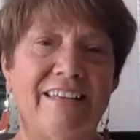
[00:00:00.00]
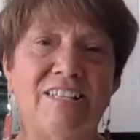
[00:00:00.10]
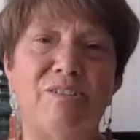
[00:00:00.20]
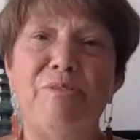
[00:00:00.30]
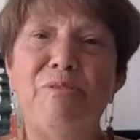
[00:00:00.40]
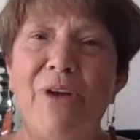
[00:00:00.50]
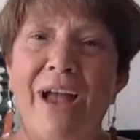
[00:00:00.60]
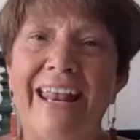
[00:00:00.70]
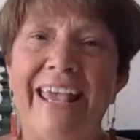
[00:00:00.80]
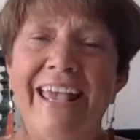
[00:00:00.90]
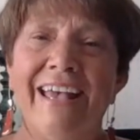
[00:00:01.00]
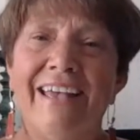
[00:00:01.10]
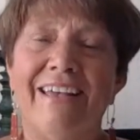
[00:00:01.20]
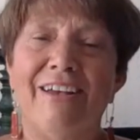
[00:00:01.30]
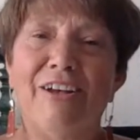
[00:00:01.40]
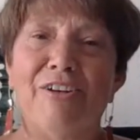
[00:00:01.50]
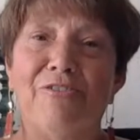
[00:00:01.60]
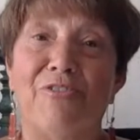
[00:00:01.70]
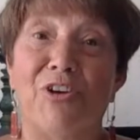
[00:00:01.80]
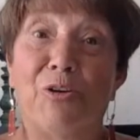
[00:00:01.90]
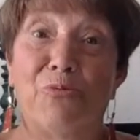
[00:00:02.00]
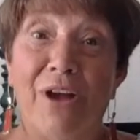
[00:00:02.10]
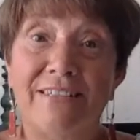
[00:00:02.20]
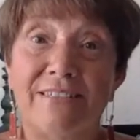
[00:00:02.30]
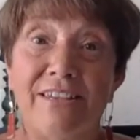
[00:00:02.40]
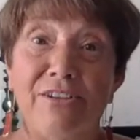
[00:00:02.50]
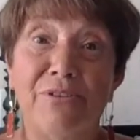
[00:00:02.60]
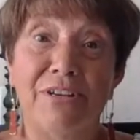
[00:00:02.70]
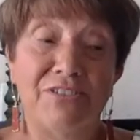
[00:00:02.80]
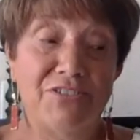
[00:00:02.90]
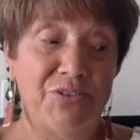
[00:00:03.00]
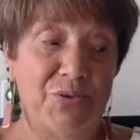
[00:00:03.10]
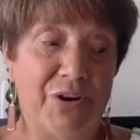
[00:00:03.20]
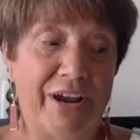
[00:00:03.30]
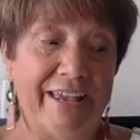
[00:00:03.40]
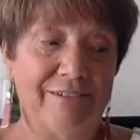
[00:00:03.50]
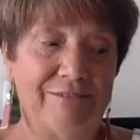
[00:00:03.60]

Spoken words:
to be ready for a rescue story.